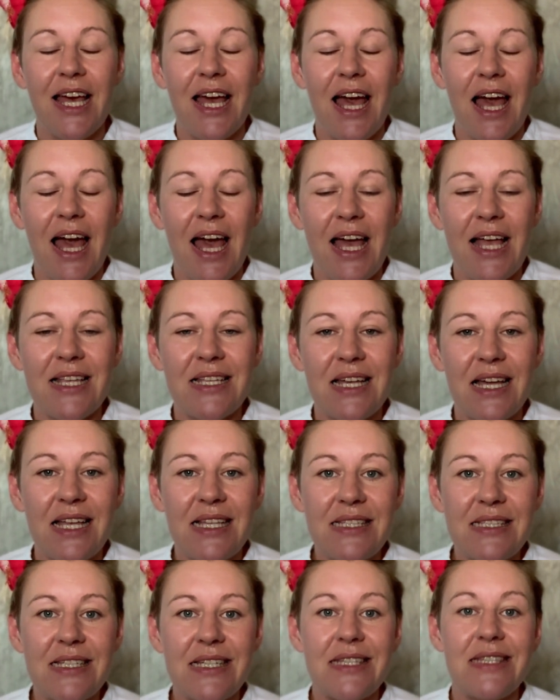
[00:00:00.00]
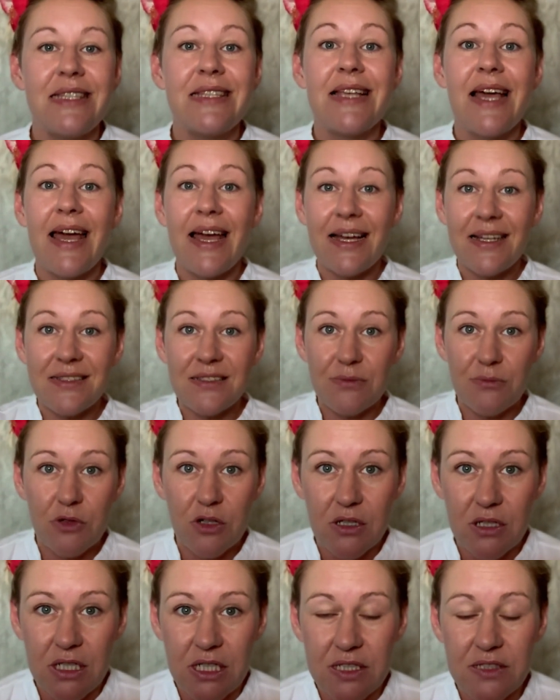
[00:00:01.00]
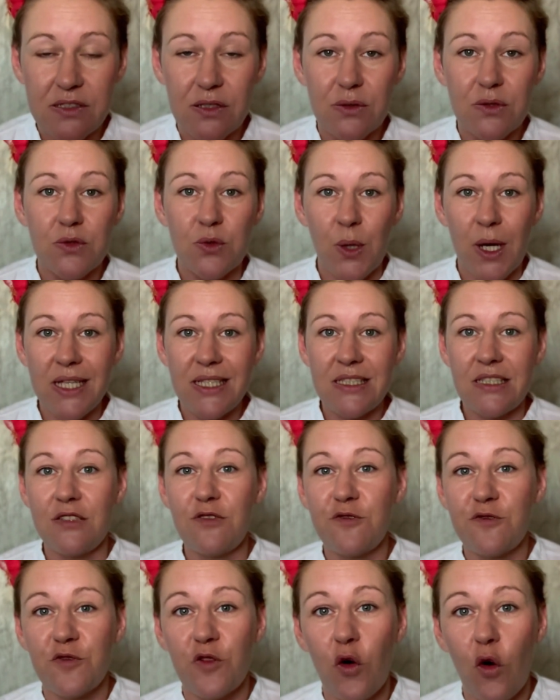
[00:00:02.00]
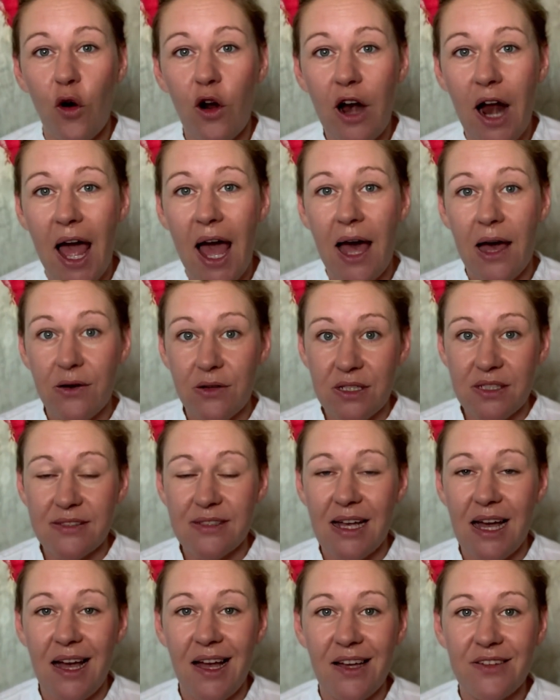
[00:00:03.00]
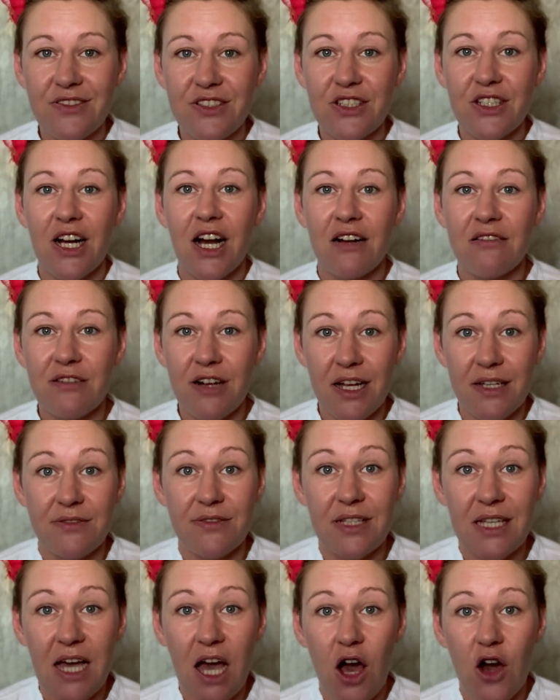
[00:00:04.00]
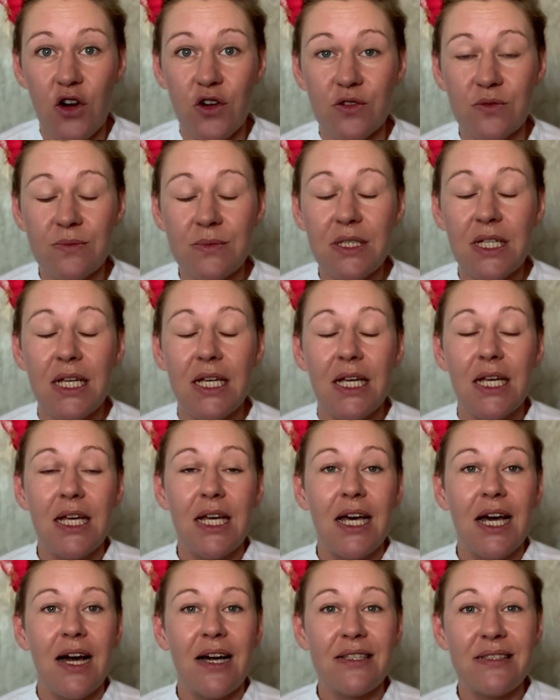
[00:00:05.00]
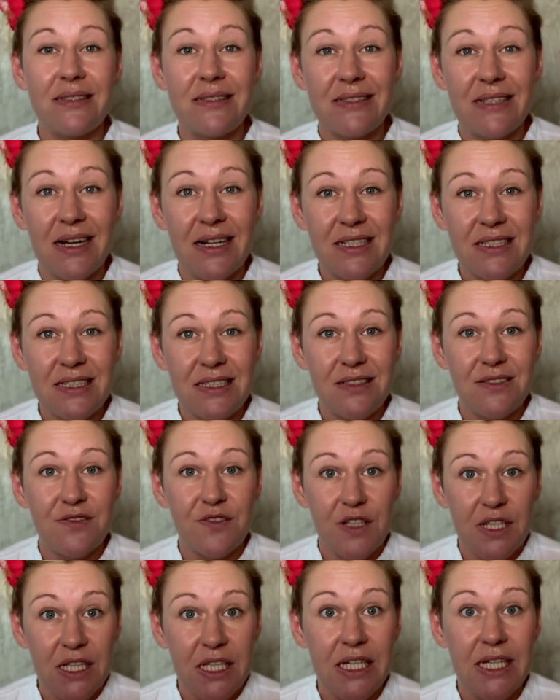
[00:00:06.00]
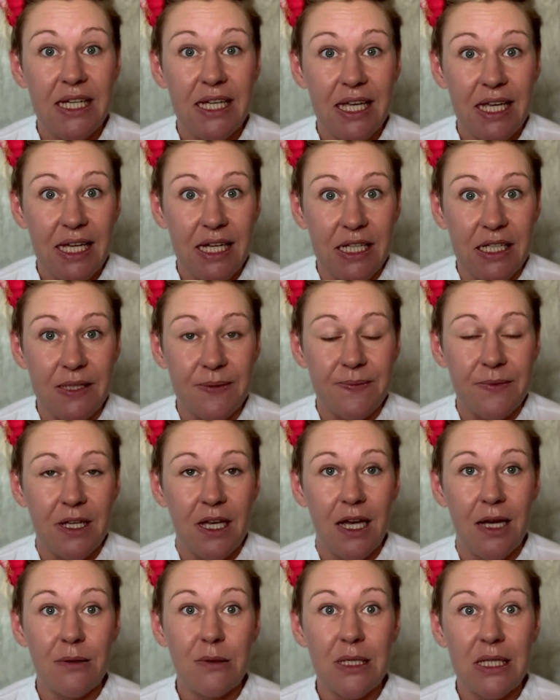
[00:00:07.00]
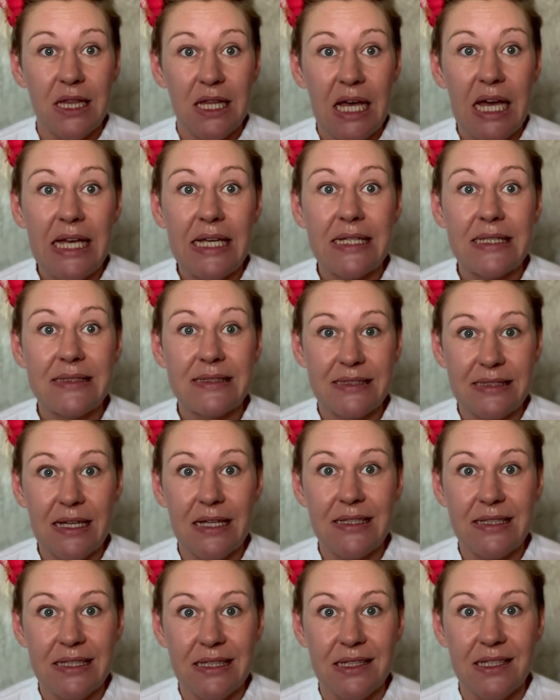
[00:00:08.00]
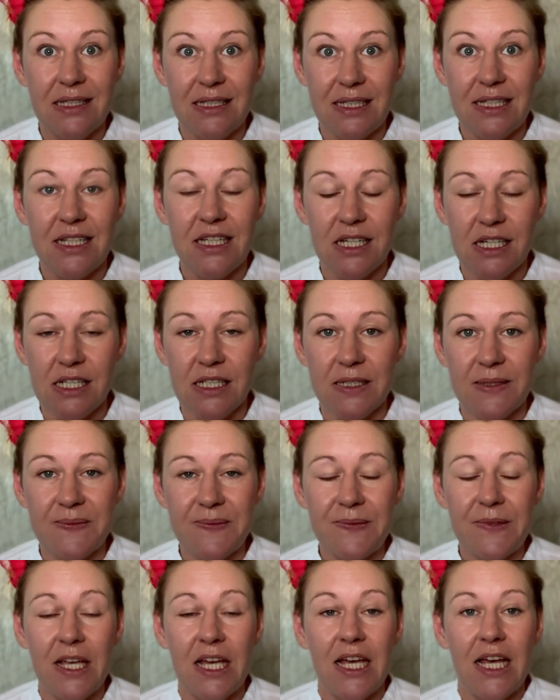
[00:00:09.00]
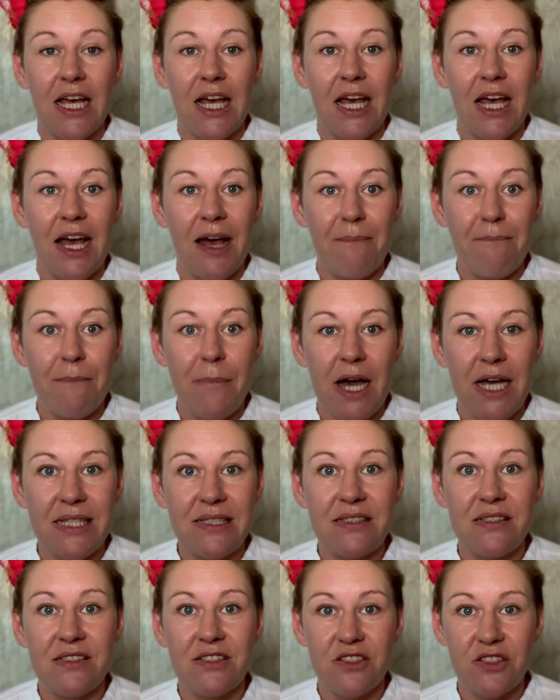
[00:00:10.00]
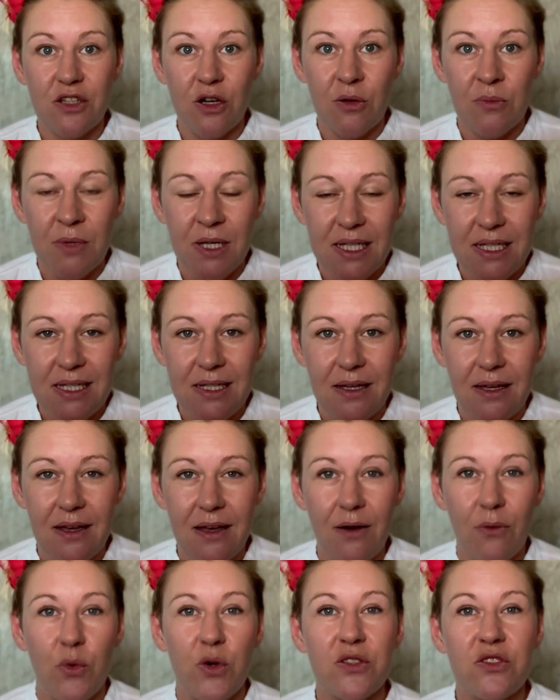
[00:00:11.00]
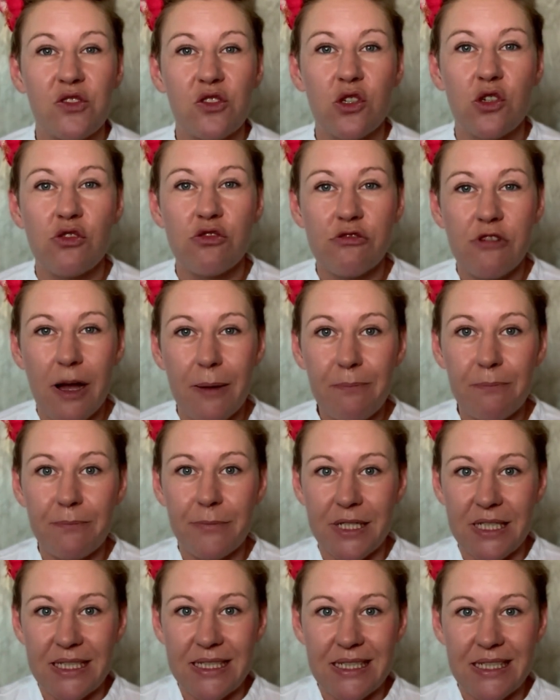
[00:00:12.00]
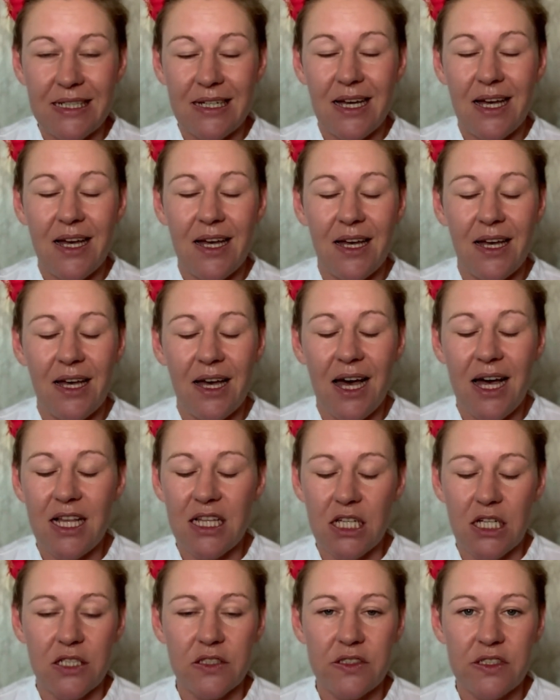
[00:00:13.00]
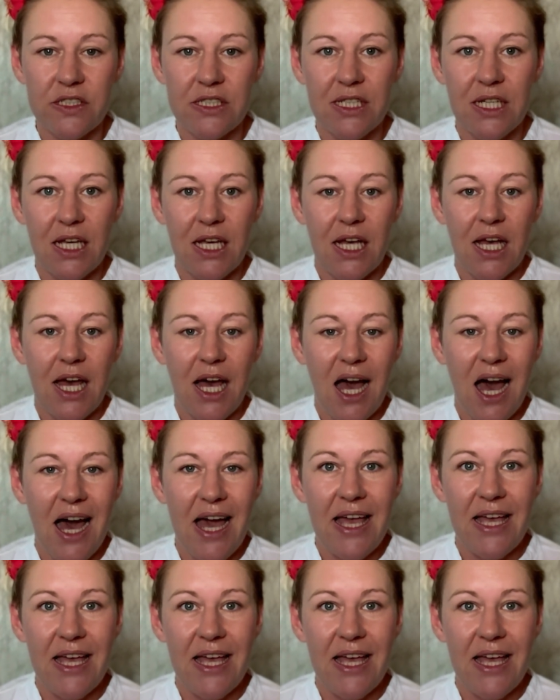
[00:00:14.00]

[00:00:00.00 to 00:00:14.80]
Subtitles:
And then the next morning, so 24 hours after arriving home, I started feeling ill. Like suddenly ill. My stomach was cramping a lot. I